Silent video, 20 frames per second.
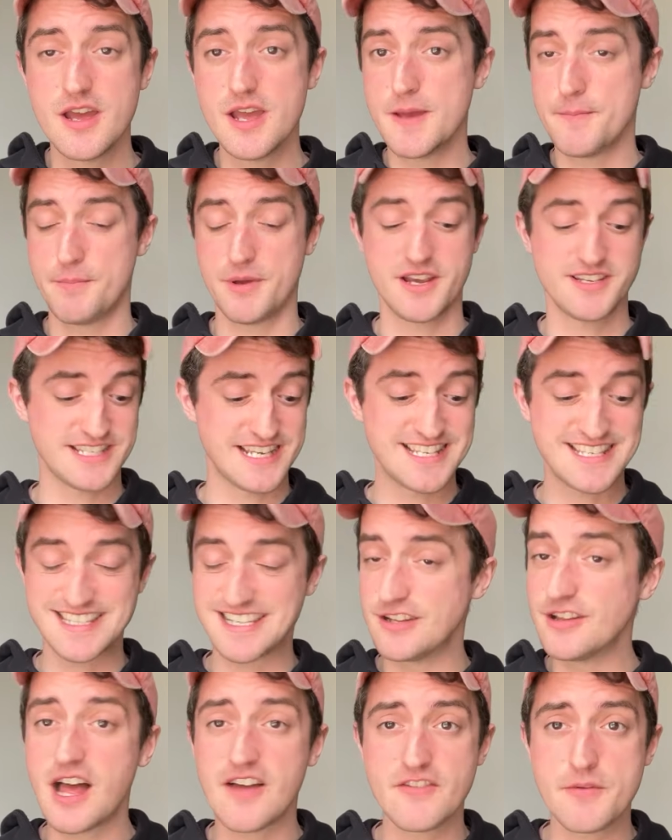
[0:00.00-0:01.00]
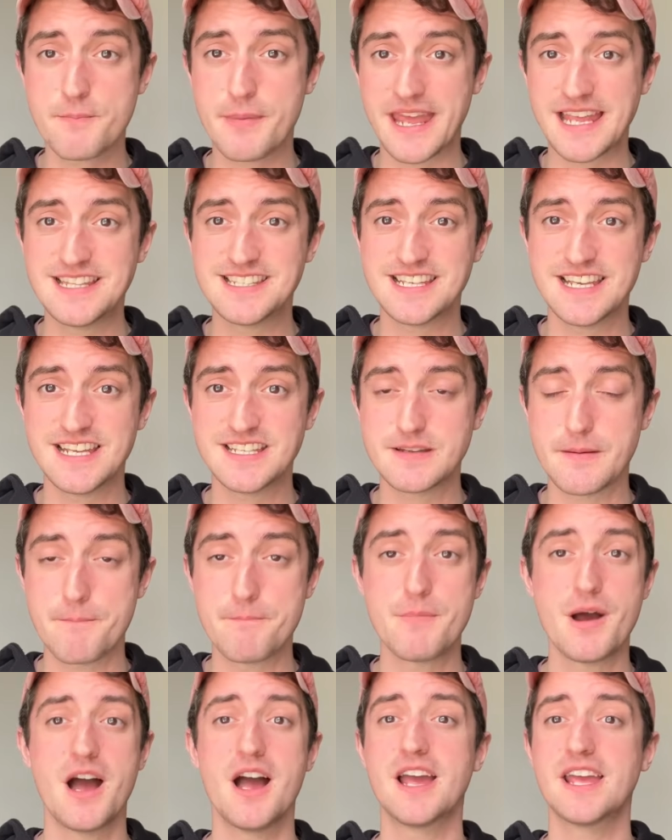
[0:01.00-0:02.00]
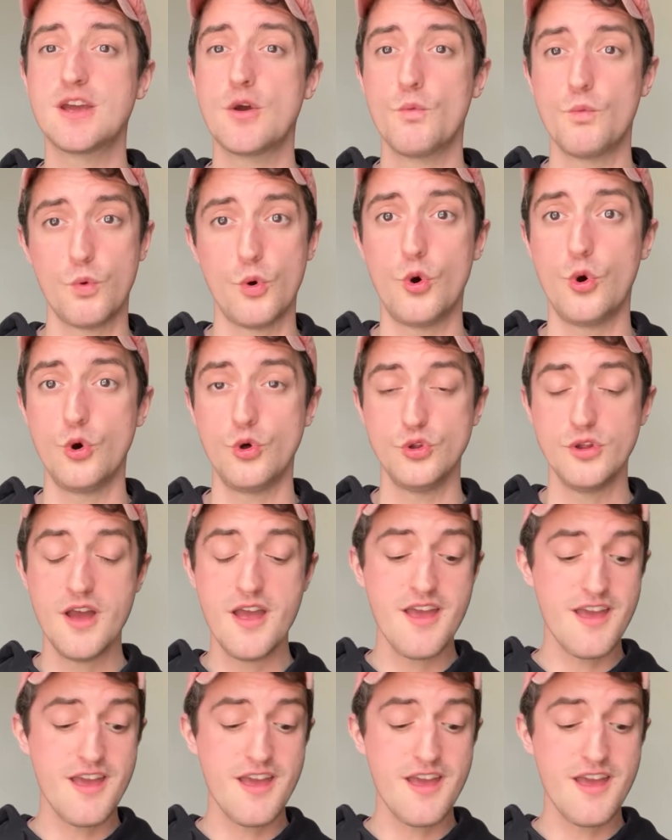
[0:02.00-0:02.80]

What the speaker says: because I still haven't painted my wall.